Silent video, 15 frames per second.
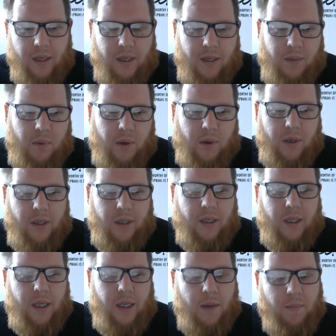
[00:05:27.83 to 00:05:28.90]
But
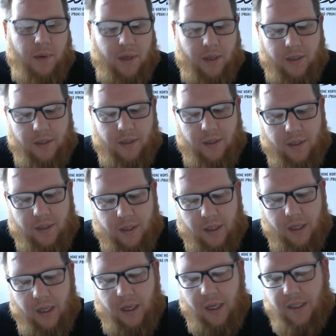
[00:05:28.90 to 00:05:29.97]
I mean,
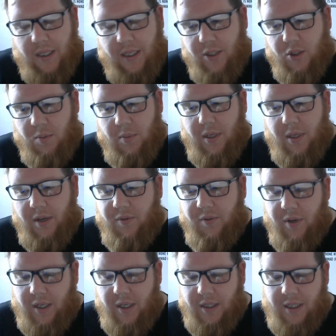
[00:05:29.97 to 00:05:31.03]
it said something
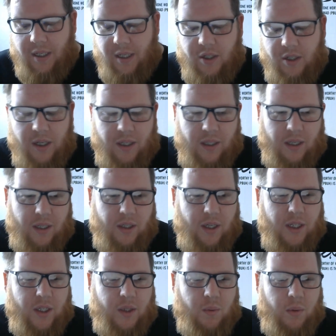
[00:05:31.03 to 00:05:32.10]
different. It said that
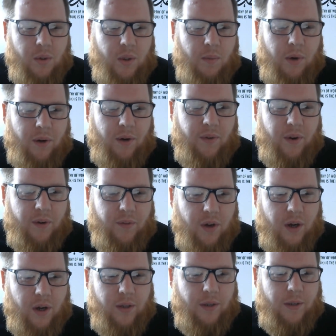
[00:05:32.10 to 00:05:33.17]
Jesus was the prophet of
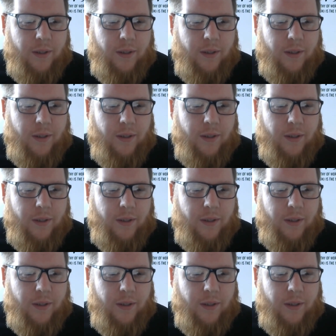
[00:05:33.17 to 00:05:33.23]
God.